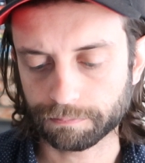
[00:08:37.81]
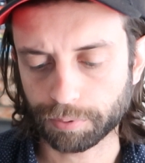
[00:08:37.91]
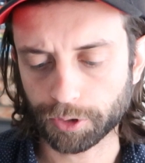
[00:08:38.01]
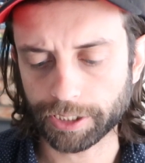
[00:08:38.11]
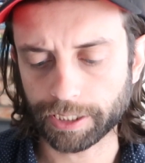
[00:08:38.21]

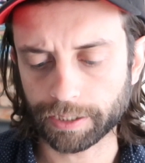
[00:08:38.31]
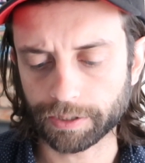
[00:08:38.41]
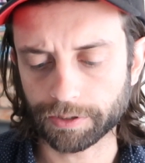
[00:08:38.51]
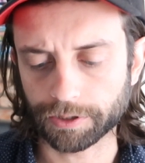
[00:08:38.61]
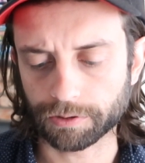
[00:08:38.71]

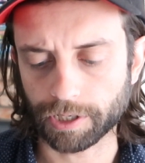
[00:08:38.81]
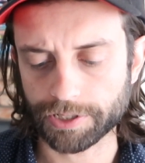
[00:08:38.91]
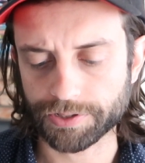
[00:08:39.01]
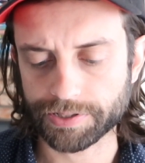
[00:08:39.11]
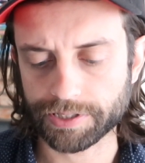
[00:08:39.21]
putting the
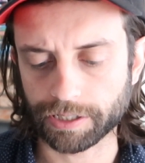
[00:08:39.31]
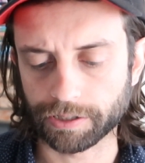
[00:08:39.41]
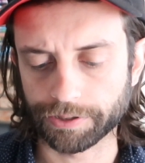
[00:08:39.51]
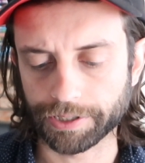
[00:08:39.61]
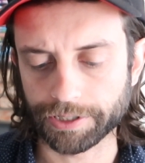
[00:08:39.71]
cross listing
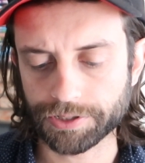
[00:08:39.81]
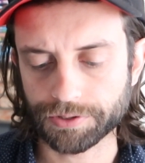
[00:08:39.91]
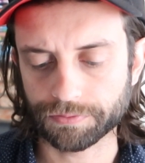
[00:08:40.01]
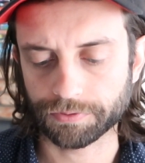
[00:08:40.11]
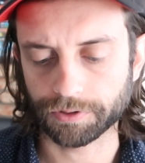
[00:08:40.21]
on
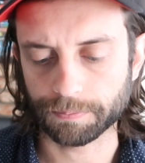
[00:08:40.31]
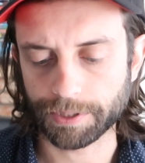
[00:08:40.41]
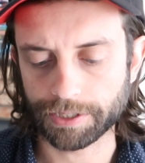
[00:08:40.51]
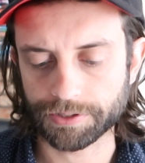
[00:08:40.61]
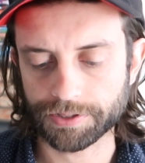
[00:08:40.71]
ice for a bit